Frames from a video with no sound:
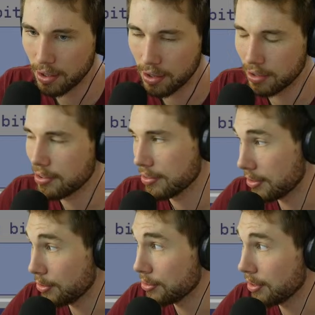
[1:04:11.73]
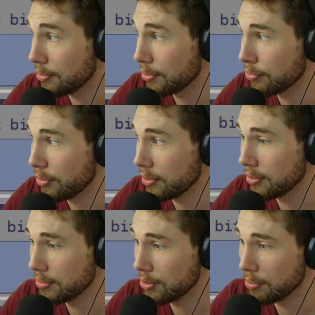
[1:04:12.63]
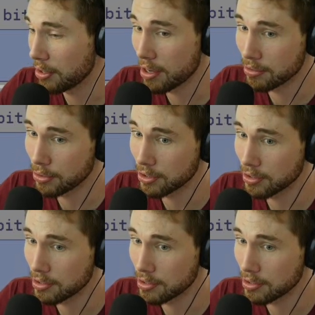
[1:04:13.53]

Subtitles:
this is a little secret for you guys watching the